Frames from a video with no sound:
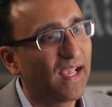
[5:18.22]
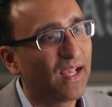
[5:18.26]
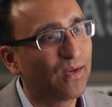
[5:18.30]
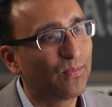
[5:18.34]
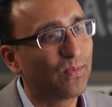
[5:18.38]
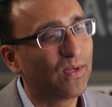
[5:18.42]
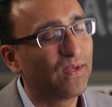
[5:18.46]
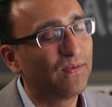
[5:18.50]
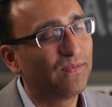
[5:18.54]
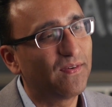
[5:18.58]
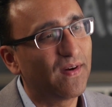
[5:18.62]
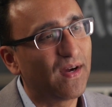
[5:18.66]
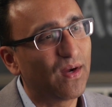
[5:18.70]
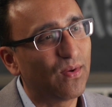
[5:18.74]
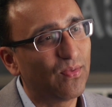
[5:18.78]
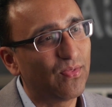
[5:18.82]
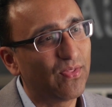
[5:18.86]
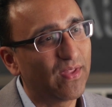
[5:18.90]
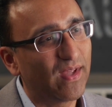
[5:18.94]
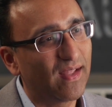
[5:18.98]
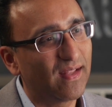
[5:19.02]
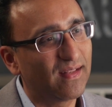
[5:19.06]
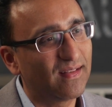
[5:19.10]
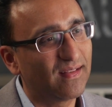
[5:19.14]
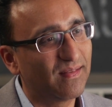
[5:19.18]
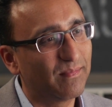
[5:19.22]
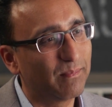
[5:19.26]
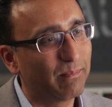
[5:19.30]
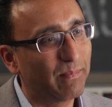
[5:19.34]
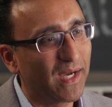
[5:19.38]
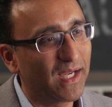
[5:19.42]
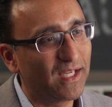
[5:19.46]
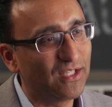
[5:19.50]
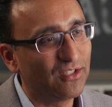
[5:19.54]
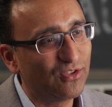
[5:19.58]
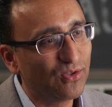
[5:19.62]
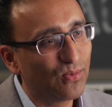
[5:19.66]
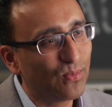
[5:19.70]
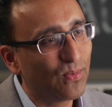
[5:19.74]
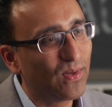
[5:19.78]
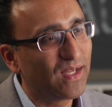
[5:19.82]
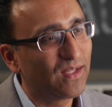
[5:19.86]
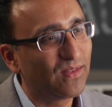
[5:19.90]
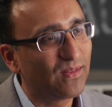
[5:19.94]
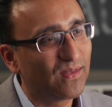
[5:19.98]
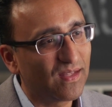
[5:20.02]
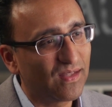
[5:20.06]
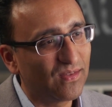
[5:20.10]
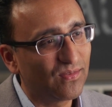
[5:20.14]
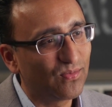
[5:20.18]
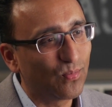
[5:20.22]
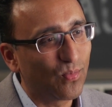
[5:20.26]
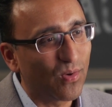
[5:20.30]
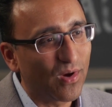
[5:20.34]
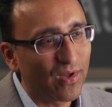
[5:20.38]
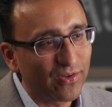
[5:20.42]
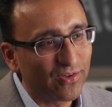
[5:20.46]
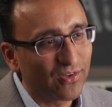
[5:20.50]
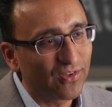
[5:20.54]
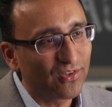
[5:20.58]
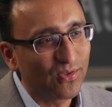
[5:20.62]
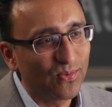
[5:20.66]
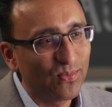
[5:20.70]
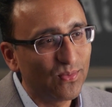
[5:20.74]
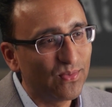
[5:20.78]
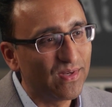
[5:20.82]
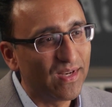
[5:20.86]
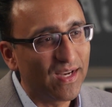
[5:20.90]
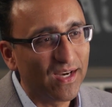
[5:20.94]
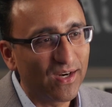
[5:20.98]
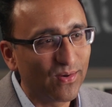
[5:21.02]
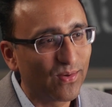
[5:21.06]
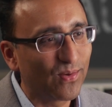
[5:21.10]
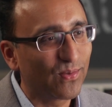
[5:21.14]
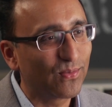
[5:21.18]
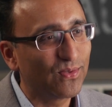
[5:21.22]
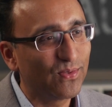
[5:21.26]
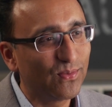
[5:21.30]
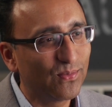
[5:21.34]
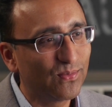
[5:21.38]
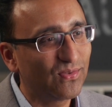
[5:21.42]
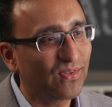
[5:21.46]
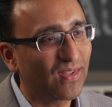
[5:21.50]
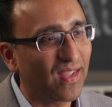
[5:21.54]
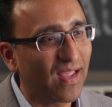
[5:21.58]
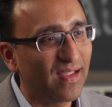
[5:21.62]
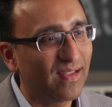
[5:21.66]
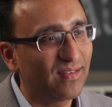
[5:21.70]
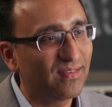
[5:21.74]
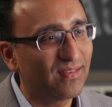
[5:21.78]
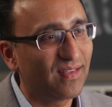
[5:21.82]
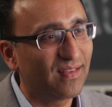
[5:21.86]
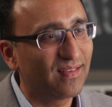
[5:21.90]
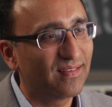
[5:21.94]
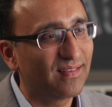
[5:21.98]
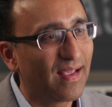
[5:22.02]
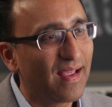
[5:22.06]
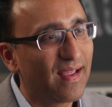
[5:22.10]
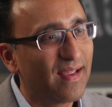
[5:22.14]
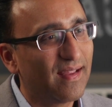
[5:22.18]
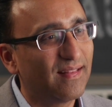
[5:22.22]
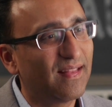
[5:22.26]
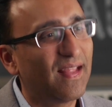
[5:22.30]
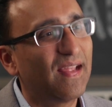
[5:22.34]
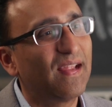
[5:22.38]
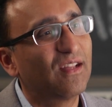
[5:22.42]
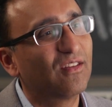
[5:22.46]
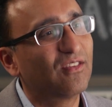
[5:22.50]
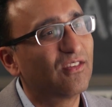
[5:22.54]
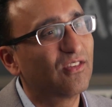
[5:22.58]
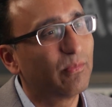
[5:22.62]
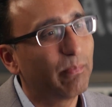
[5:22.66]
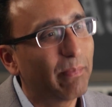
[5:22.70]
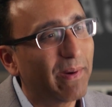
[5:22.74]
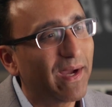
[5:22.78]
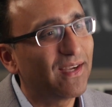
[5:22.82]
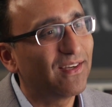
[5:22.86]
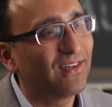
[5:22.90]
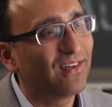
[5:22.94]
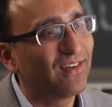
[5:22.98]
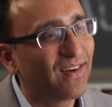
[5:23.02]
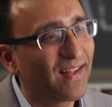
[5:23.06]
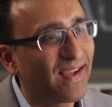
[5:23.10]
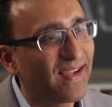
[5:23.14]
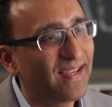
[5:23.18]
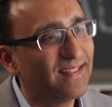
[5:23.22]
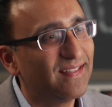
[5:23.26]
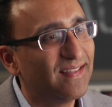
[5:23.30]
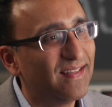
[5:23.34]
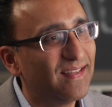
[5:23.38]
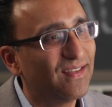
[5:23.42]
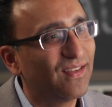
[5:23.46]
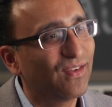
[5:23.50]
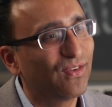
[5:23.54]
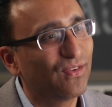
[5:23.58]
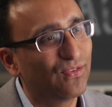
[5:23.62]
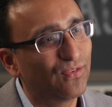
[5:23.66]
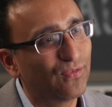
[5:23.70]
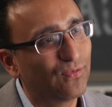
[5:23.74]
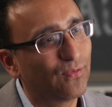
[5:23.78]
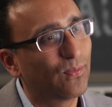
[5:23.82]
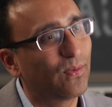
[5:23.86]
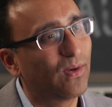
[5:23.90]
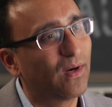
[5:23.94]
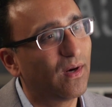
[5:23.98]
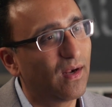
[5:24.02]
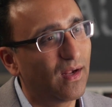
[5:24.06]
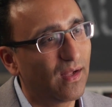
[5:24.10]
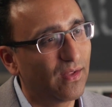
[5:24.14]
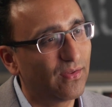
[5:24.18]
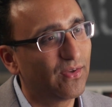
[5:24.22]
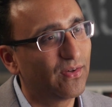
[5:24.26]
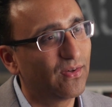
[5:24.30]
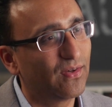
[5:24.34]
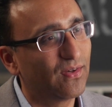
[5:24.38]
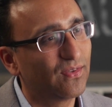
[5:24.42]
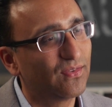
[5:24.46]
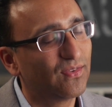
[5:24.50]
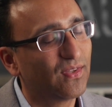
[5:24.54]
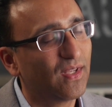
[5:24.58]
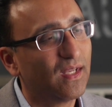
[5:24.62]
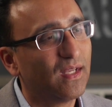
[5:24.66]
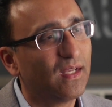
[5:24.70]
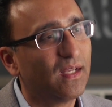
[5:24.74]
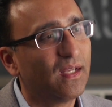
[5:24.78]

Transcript: And we found that by doing these one or two narrow use cases, they inspired ideas for others.